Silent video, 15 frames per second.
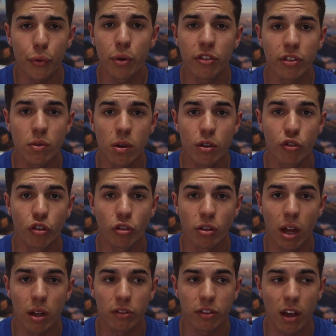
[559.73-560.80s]
reason why you should
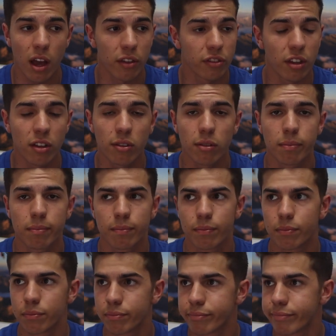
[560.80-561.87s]
downsize is
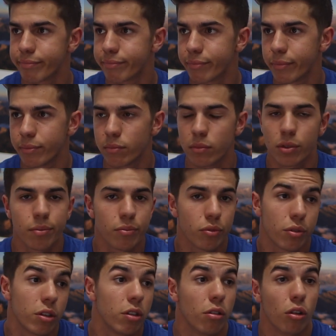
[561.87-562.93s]

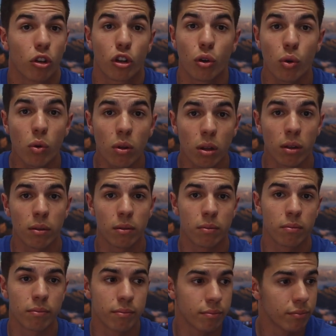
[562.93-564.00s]
you look cool.
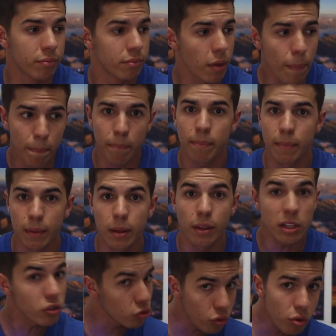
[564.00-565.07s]
Yep,
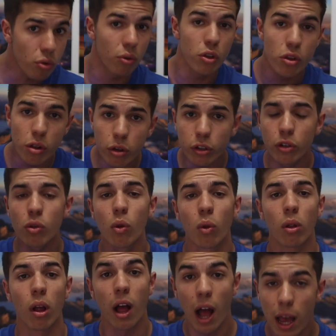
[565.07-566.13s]
that's true. You look
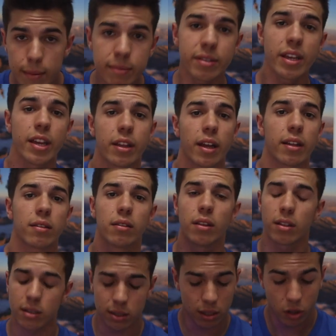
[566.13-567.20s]
cool. I'm saying that.
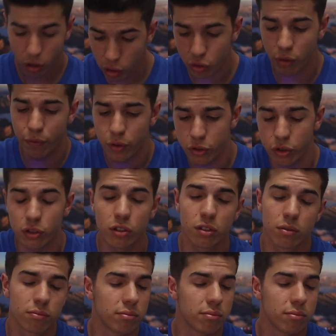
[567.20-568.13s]
That's a controversial